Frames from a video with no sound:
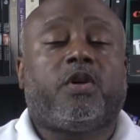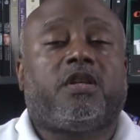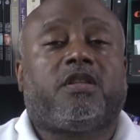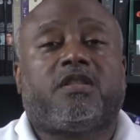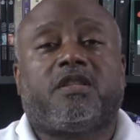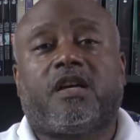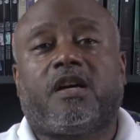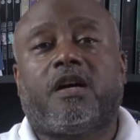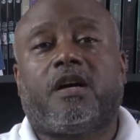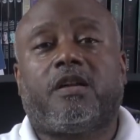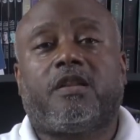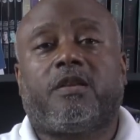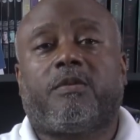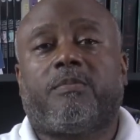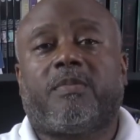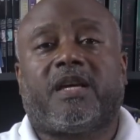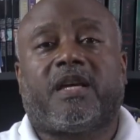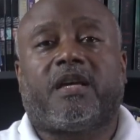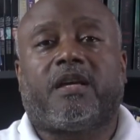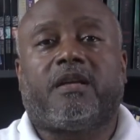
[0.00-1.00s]
is the other
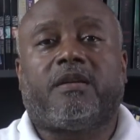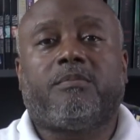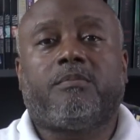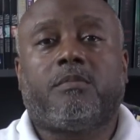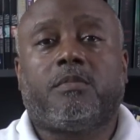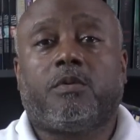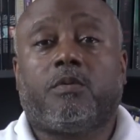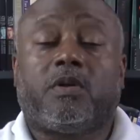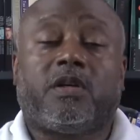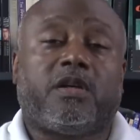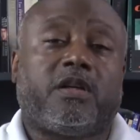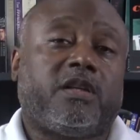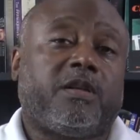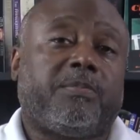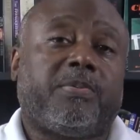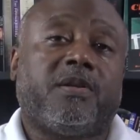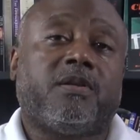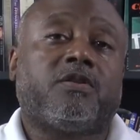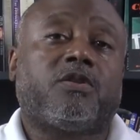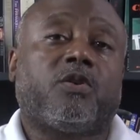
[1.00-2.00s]
man? Well, it
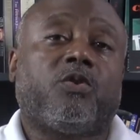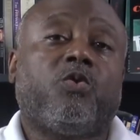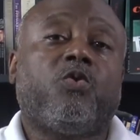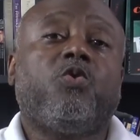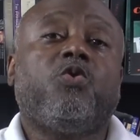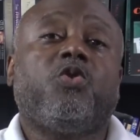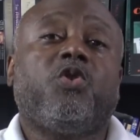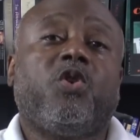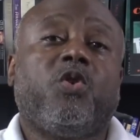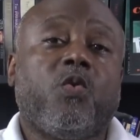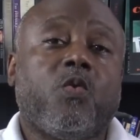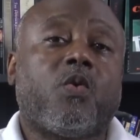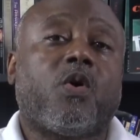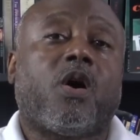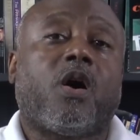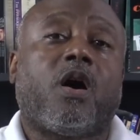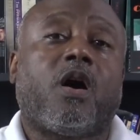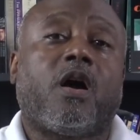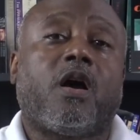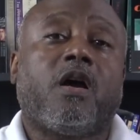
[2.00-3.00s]
depends on who you
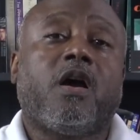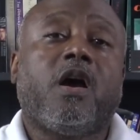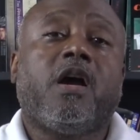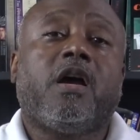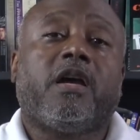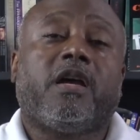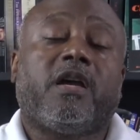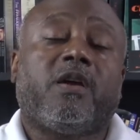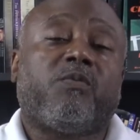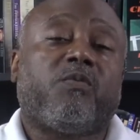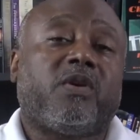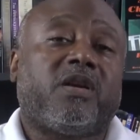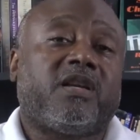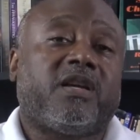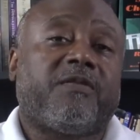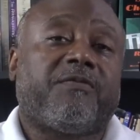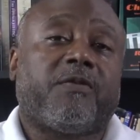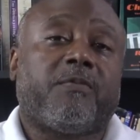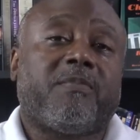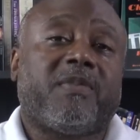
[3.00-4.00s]
are and
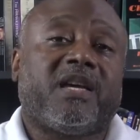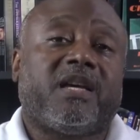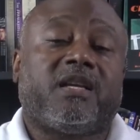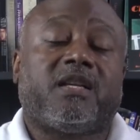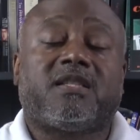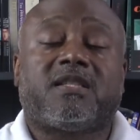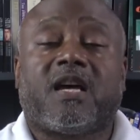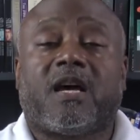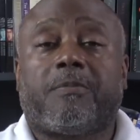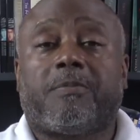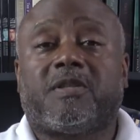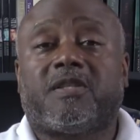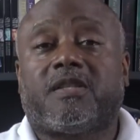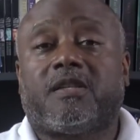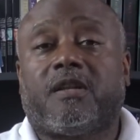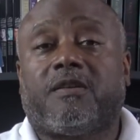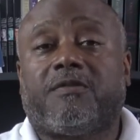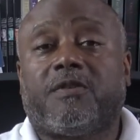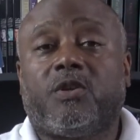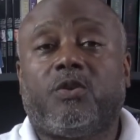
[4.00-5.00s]
whatever man is
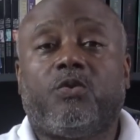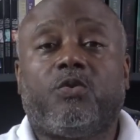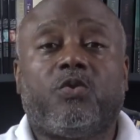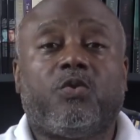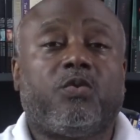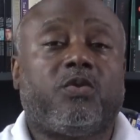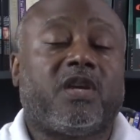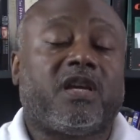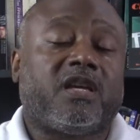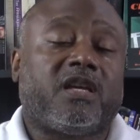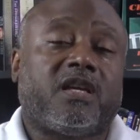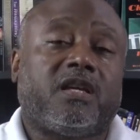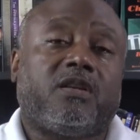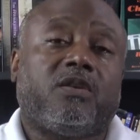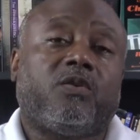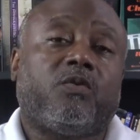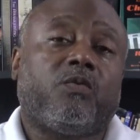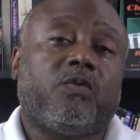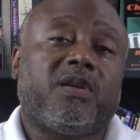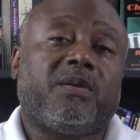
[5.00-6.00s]
opposite of you, you think
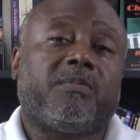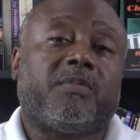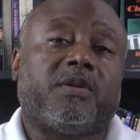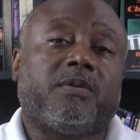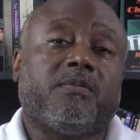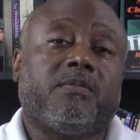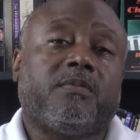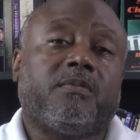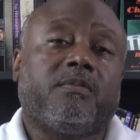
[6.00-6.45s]
getting the women.